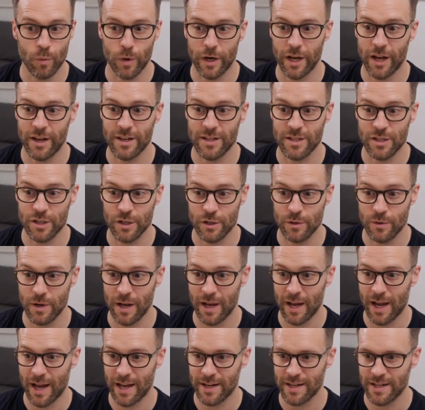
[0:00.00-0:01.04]
we're going to
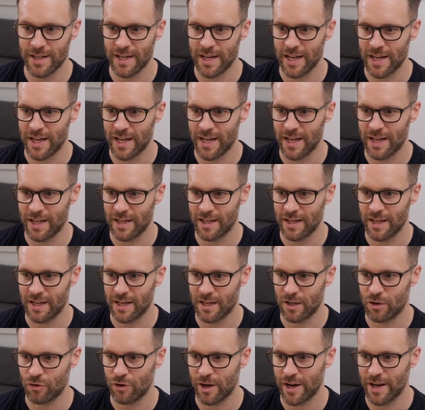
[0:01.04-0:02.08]
add in here,
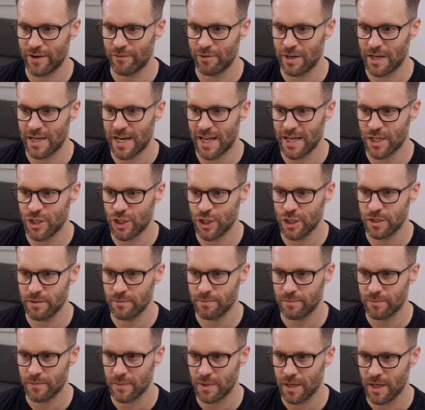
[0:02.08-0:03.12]
create a relation,
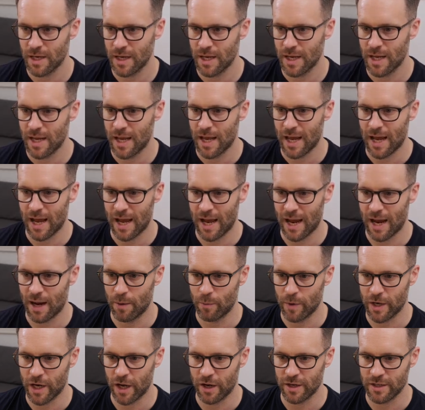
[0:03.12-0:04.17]
and
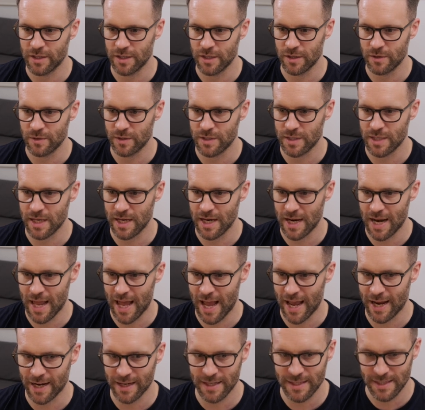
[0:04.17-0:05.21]
we're going to
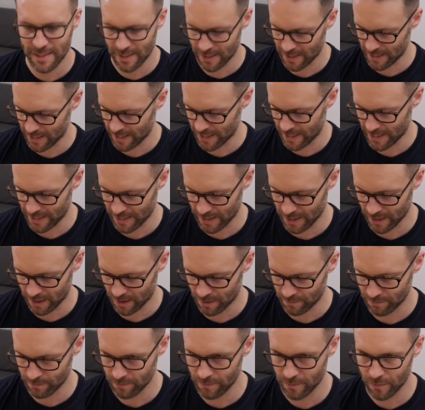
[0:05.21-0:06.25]
select
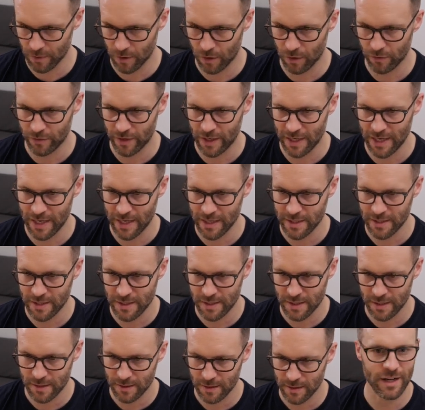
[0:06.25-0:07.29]
income on the
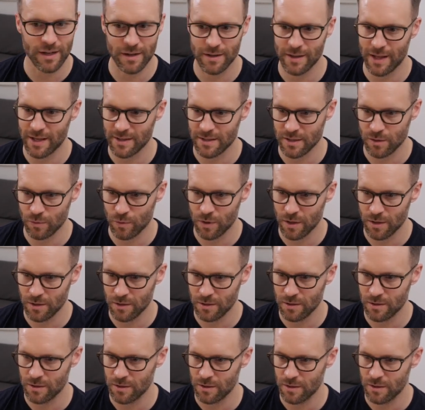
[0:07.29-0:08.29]
list. Okay, that's the one.